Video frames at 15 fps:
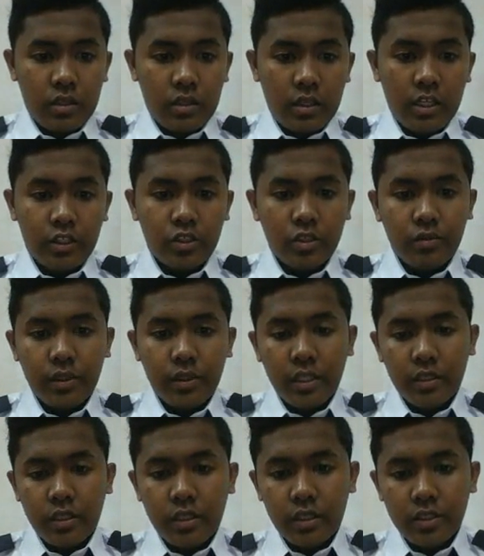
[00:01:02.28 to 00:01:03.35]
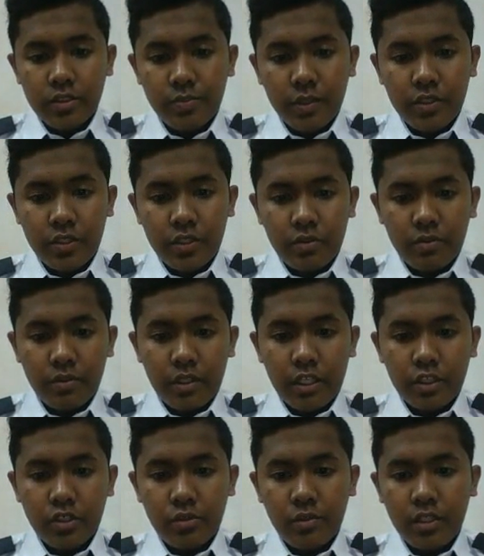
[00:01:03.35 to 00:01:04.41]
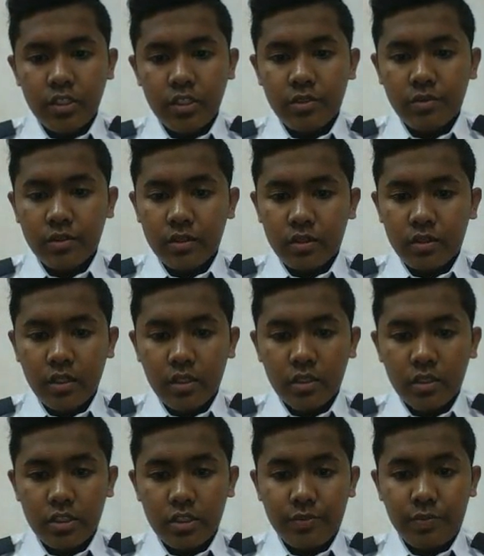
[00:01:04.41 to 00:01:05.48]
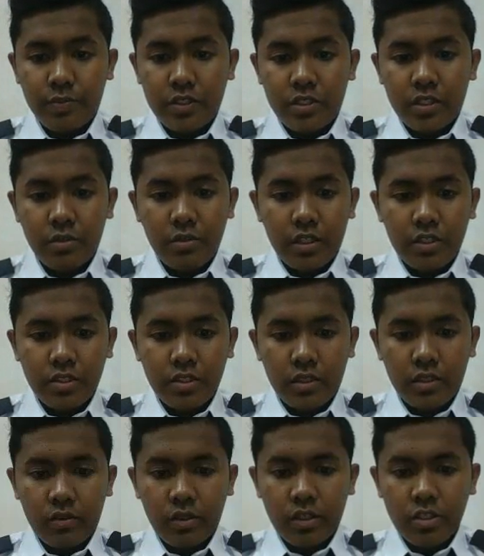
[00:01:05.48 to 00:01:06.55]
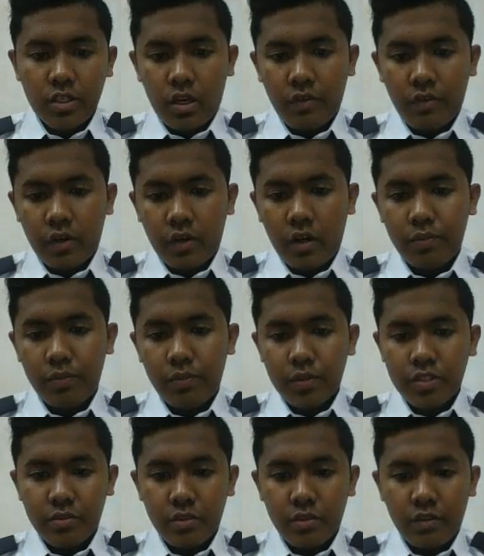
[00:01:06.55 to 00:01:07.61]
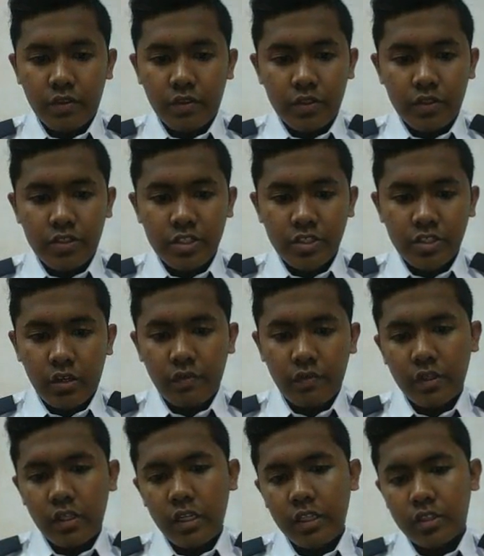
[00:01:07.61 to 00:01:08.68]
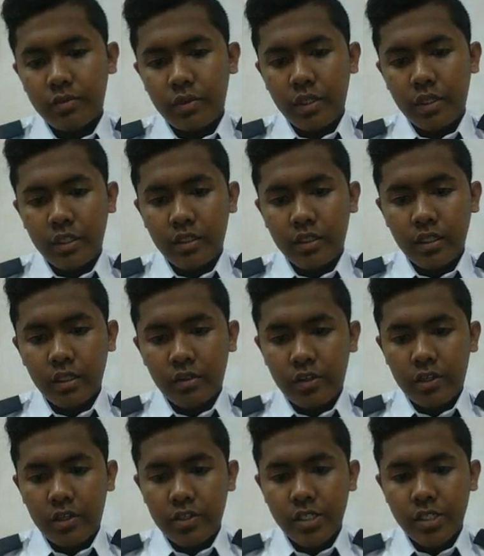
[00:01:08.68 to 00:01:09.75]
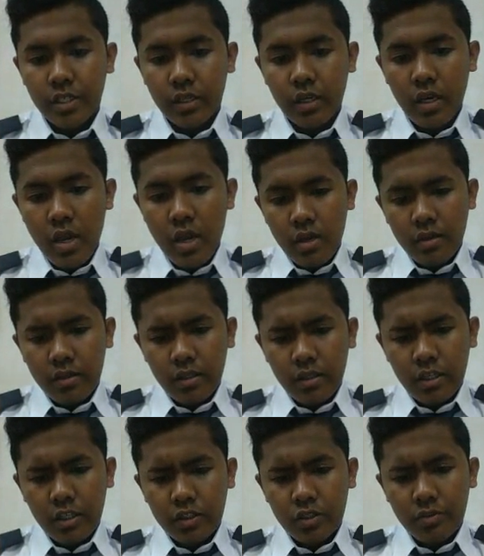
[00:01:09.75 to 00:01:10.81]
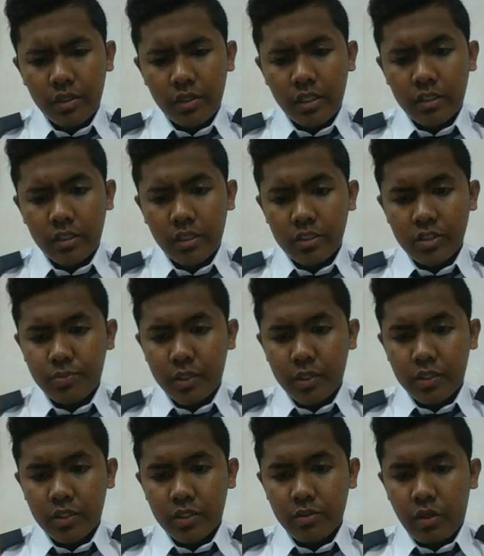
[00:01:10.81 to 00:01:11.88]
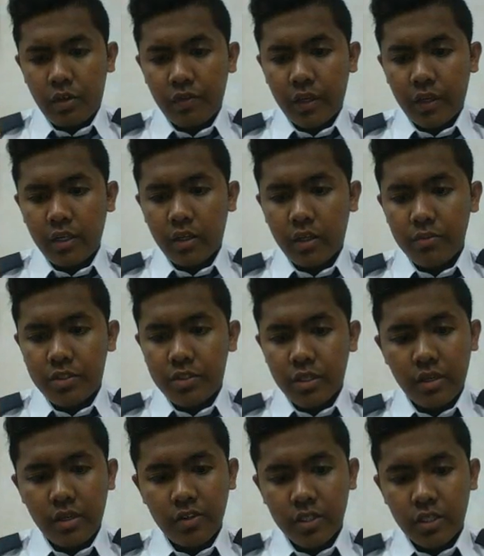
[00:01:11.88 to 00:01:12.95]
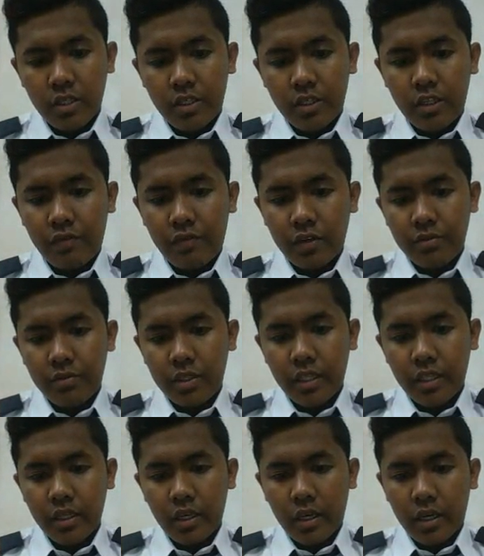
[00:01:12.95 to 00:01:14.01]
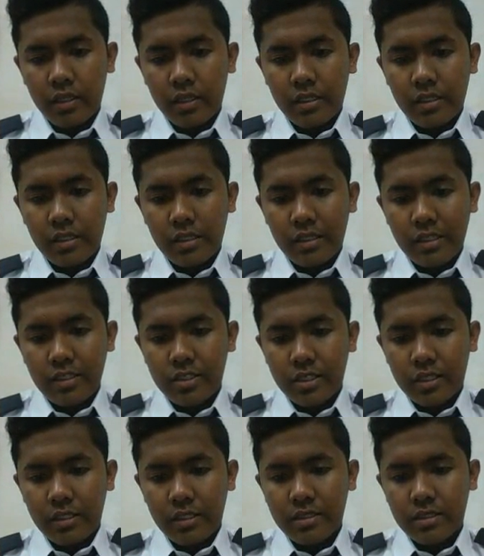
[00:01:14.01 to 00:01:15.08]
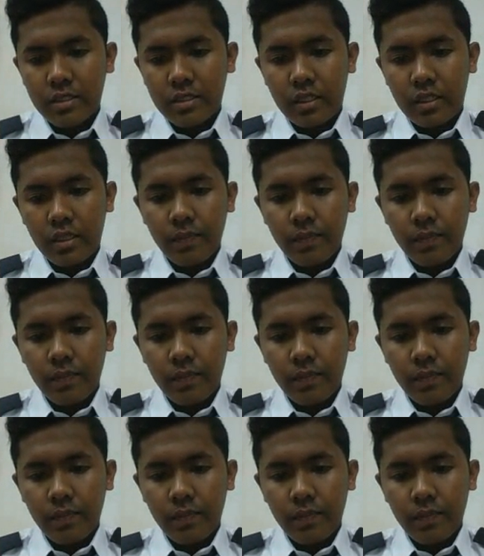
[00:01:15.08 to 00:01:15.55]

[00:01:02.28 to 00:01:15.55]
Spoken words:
Electromagnetic spectrum. The electromagnetic spectrum is the range of all possible frequencies of electromagnetic radiation. The electromagnetic spectrum of an object has a different meaning and is instead